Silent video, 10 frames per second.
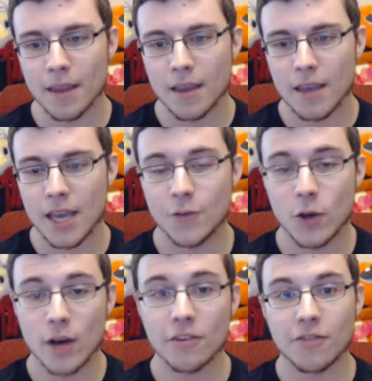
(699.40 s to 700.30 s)
if you
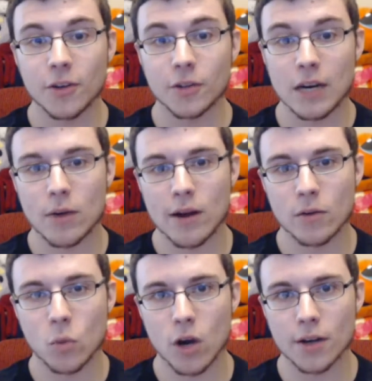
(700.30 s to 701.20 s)
have a filled out
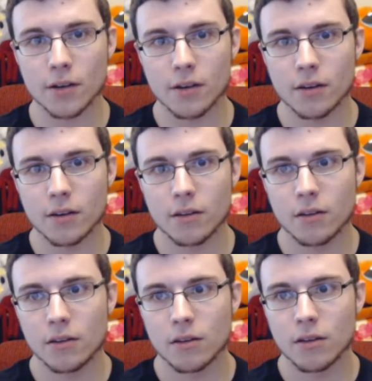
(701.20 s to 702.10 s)
round 1,
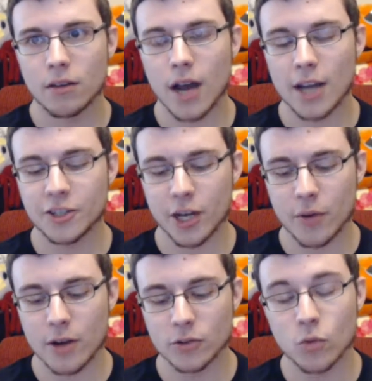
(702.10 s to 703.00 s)
I check
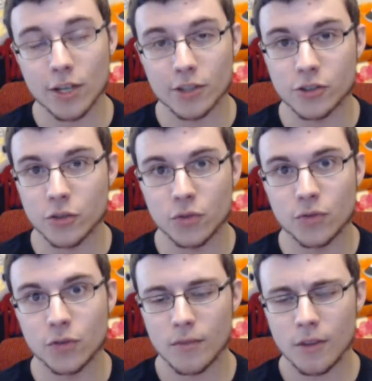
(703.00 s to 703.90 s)
rounds 1 and 2
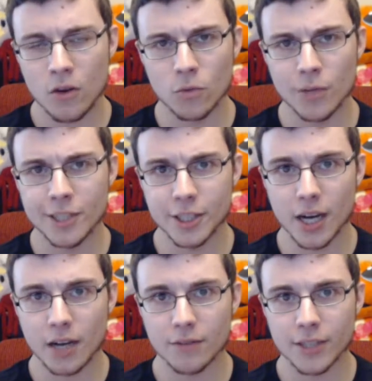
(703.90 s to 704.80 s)
for region
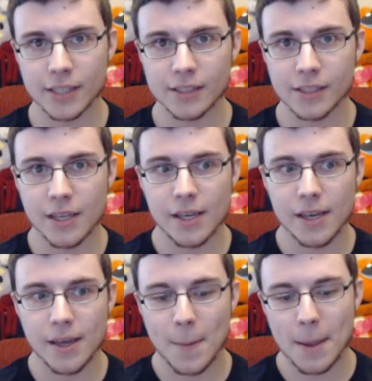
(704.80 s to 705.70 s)
conflict.
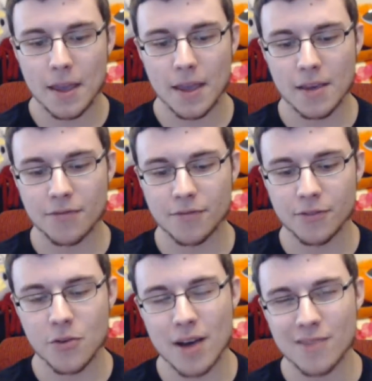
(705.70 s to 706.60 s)
If
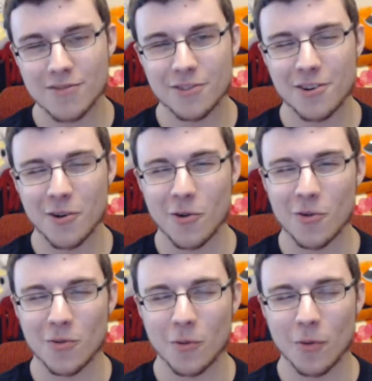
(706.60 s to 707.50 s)
you have the
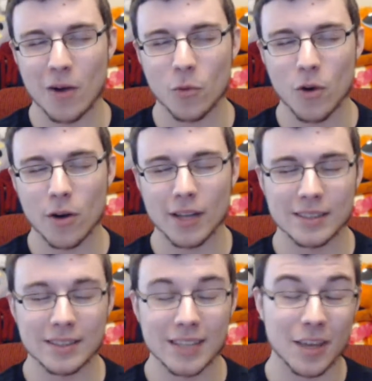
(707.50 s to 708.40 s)
round 1
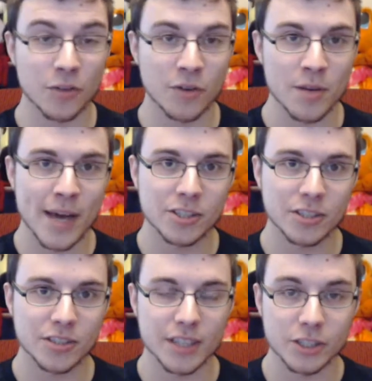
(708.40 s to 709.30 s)
that's like 3 matches,
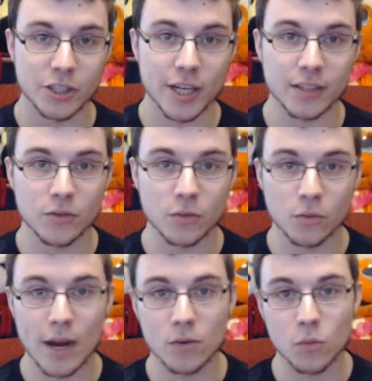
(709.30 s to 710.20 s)
then I check
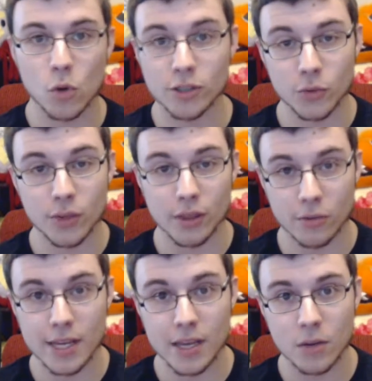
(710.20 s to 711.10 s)
round 1, 2, and
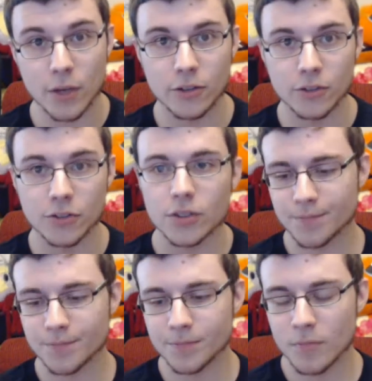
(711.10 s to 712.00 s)
3 in winners.
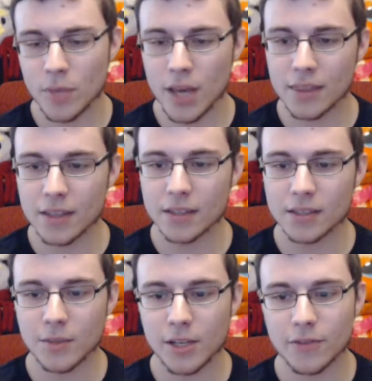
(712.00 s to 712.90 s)
But yeah, I think that's
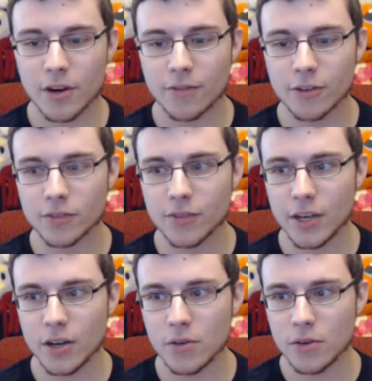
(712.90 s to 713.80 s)
going to be it for our first video.